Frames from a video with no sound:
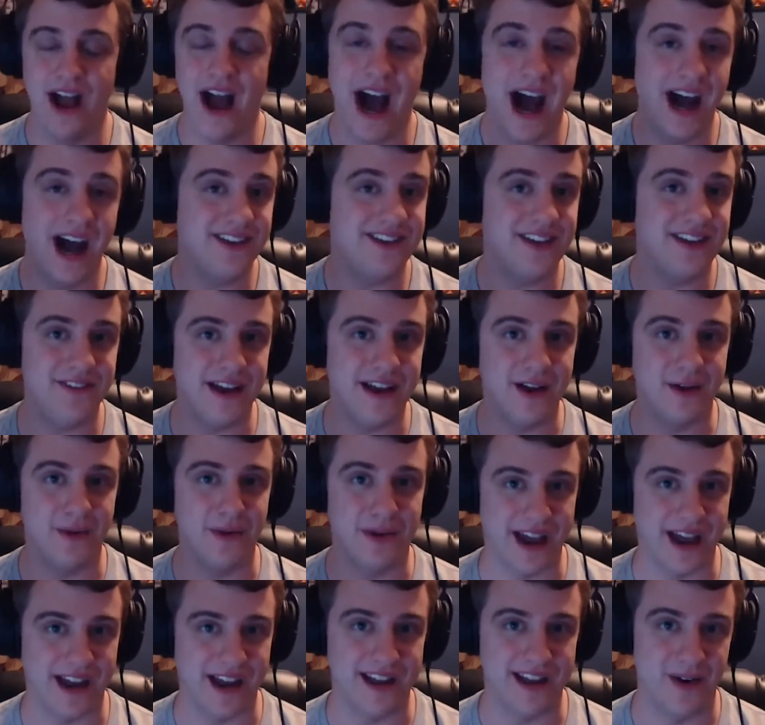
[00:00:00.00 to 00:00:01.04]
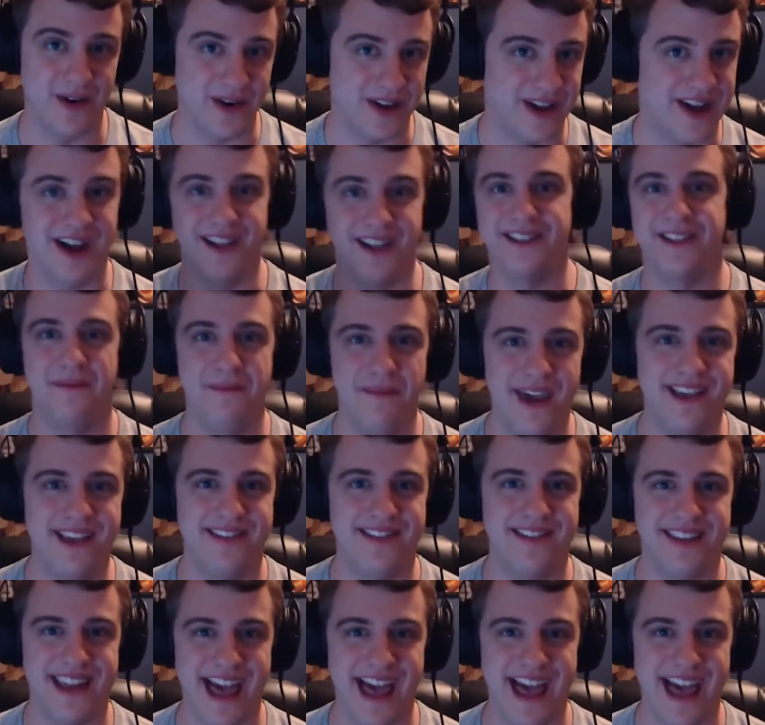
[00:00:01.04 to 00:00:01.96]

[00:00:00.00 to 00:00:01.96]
I say Vader would kind of, you know, cut the mace in